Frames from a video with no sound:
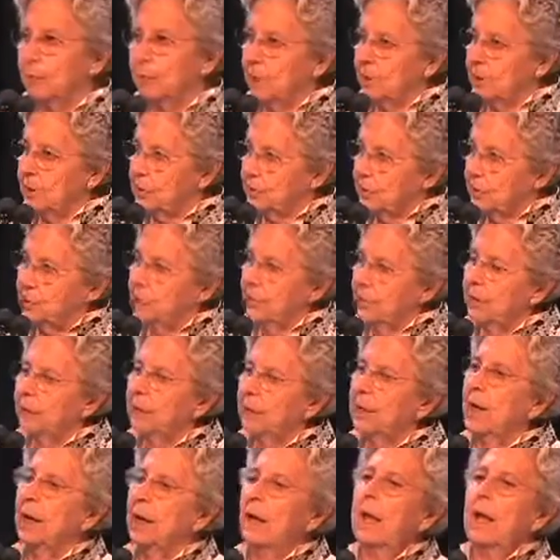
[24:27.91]
And there is a
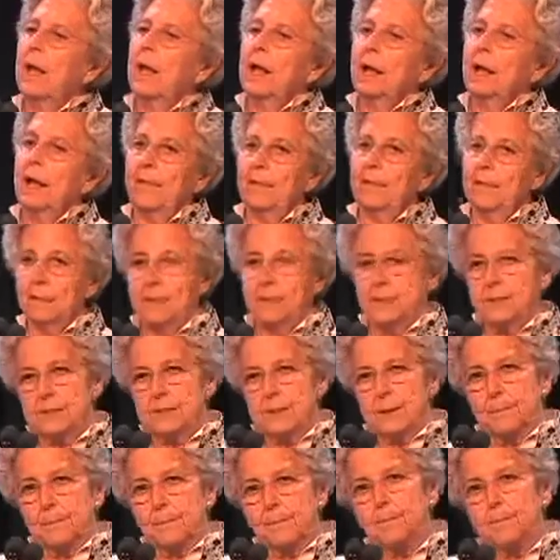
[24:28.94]
provision
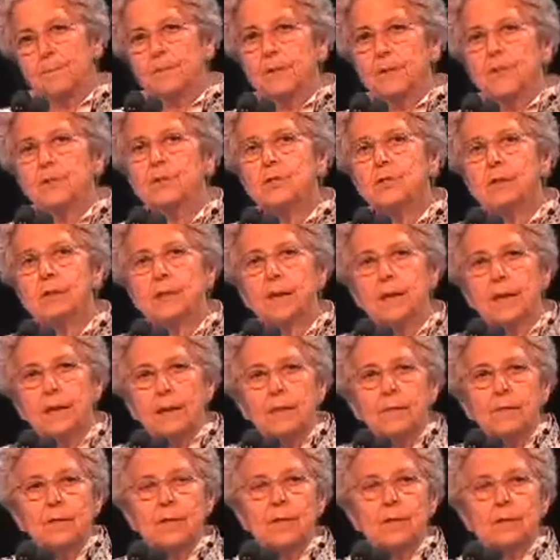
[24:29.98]
in the treaty which says
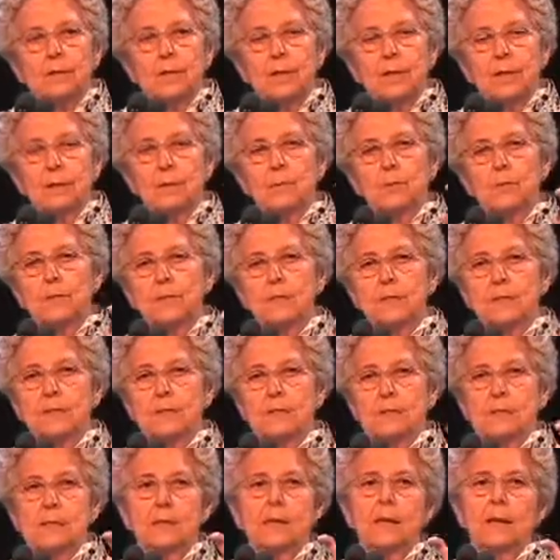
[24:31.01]
that the United
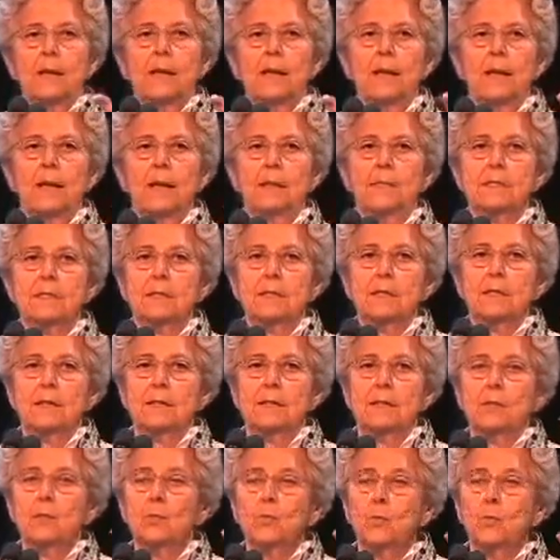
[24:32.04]
States will arrange